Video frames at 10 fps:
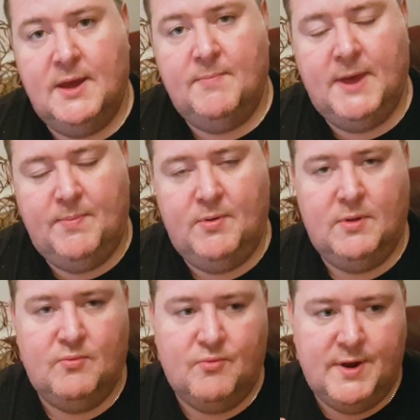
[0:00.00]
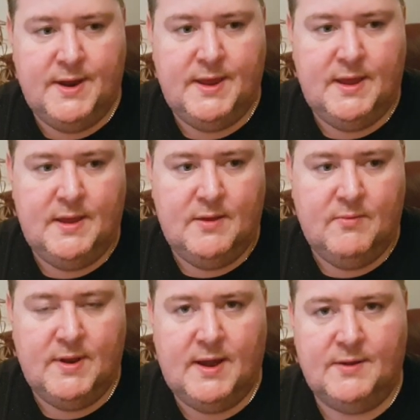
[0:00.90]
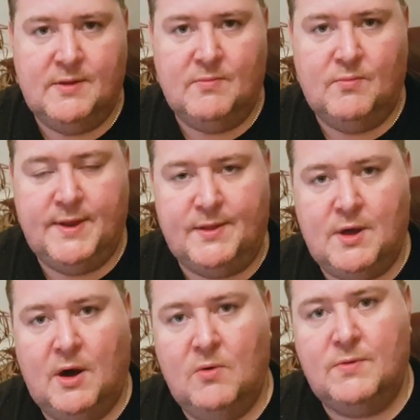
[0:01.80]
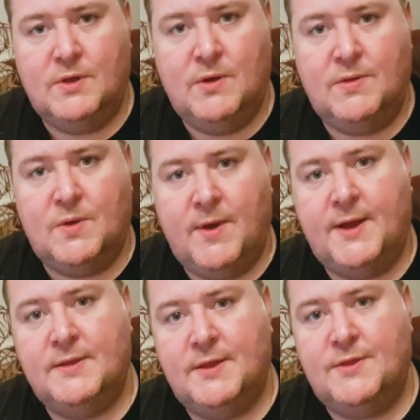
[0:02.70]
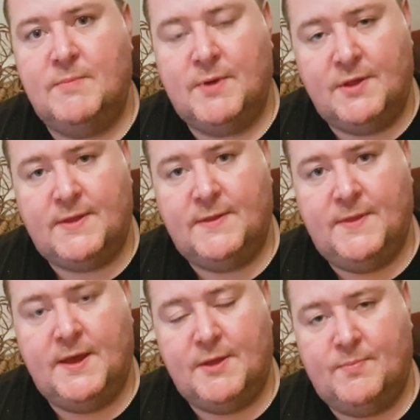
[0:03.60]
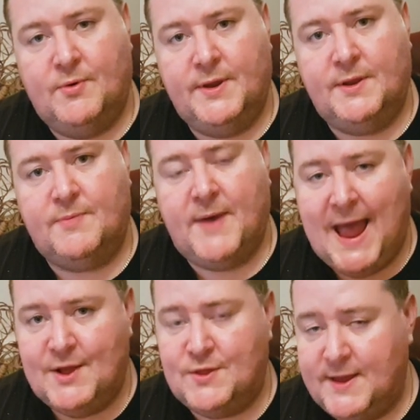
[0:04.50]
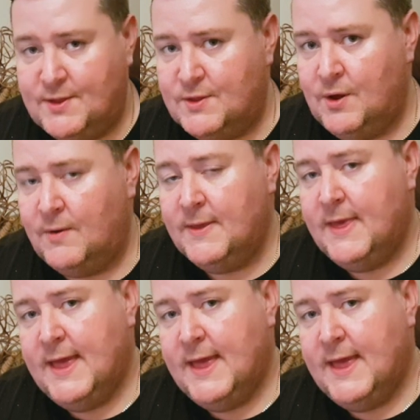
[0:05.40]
People are really reluctant when it's cold to use their air conditioning because they think it's pointless, but actually it's not.